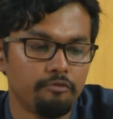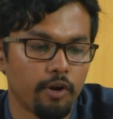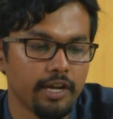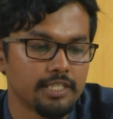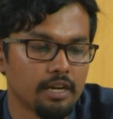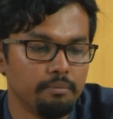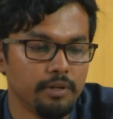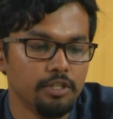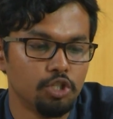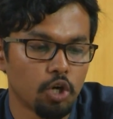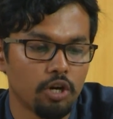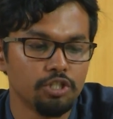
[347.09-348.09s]
For example,
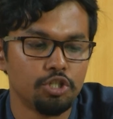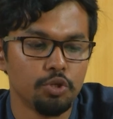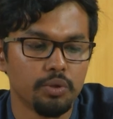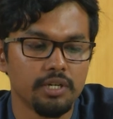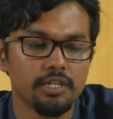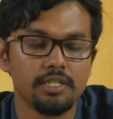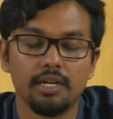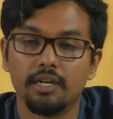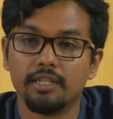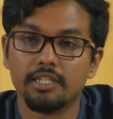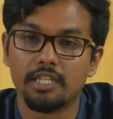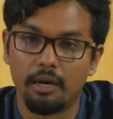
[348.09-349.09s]
George Tucker's
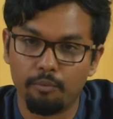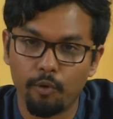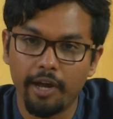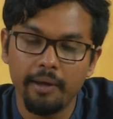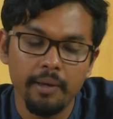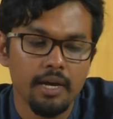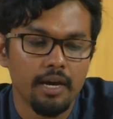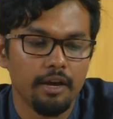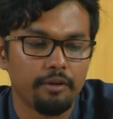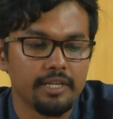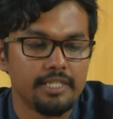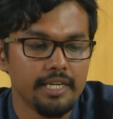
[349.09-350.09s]
the subway.
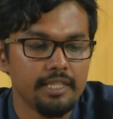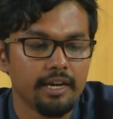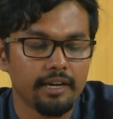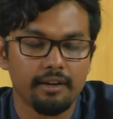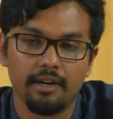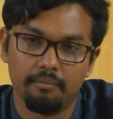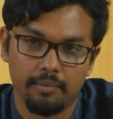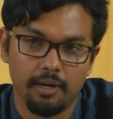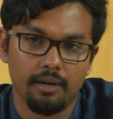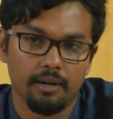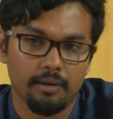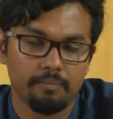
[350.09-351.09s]
You can see
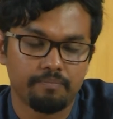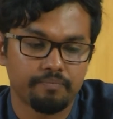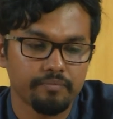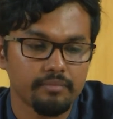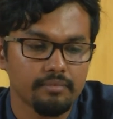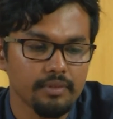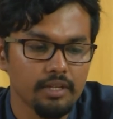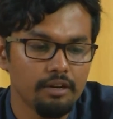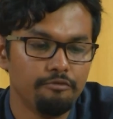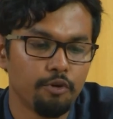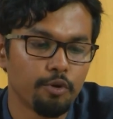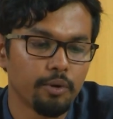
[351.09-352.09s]
the
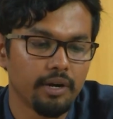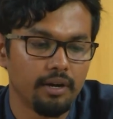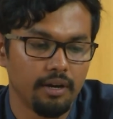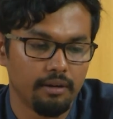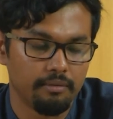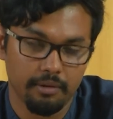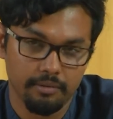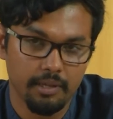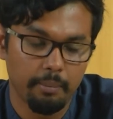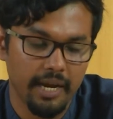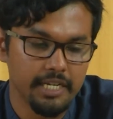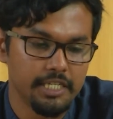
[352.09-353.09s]
the
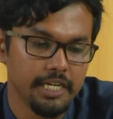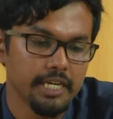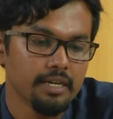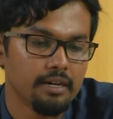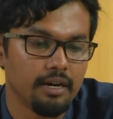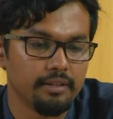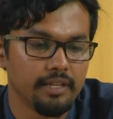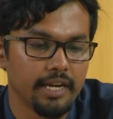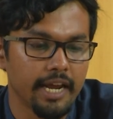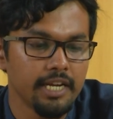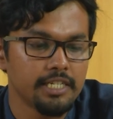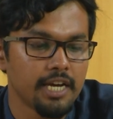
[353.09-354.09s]
painting in the
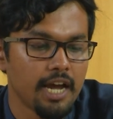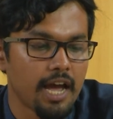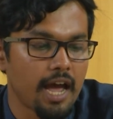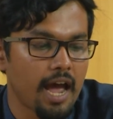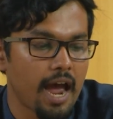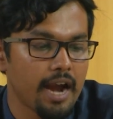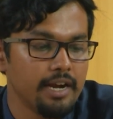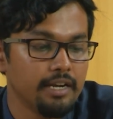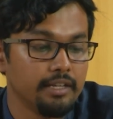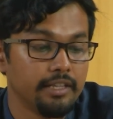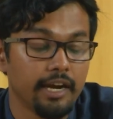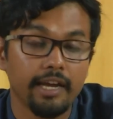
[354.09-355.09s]
net, and
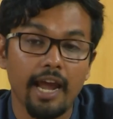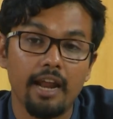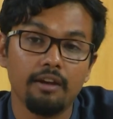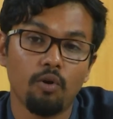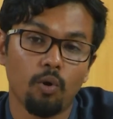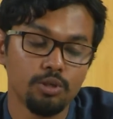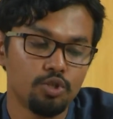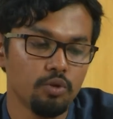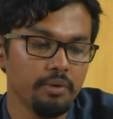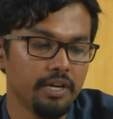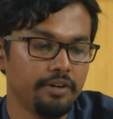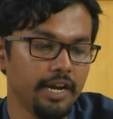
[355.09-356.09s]
there can also
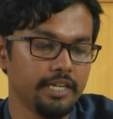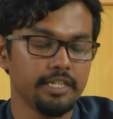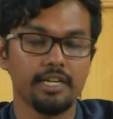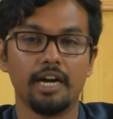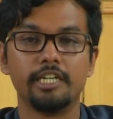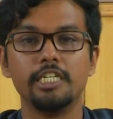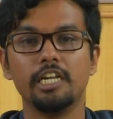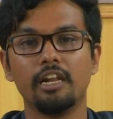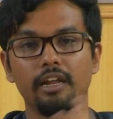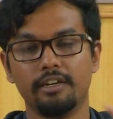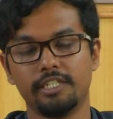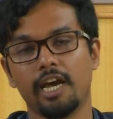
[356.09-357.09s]
be created a
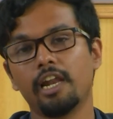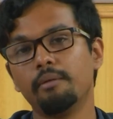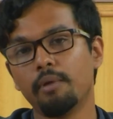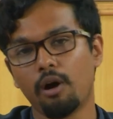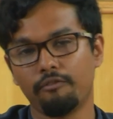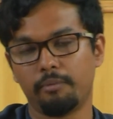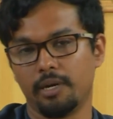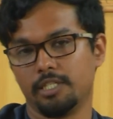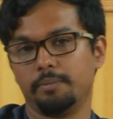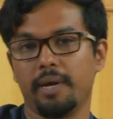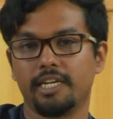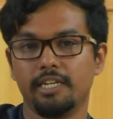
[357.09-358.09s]
dilemma of
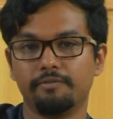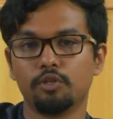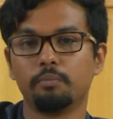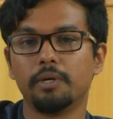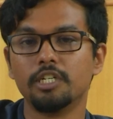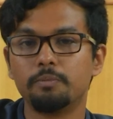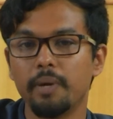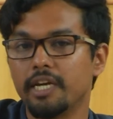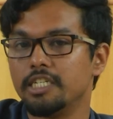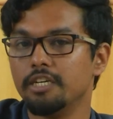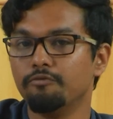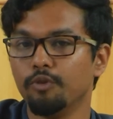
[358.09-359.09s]
perspective. So
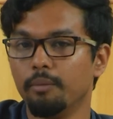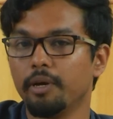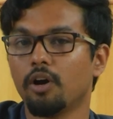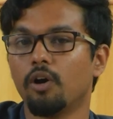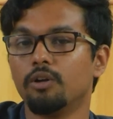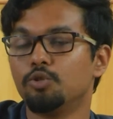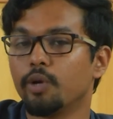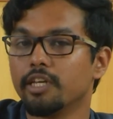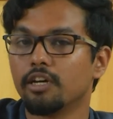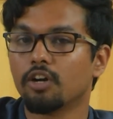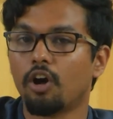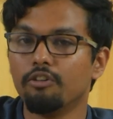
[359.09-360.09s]
perspective will be
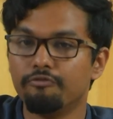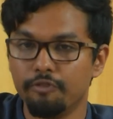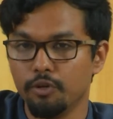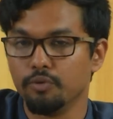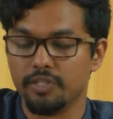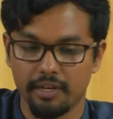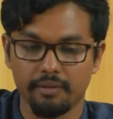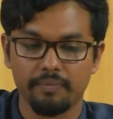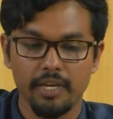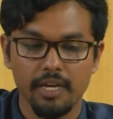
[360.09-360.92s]
altogether confusing.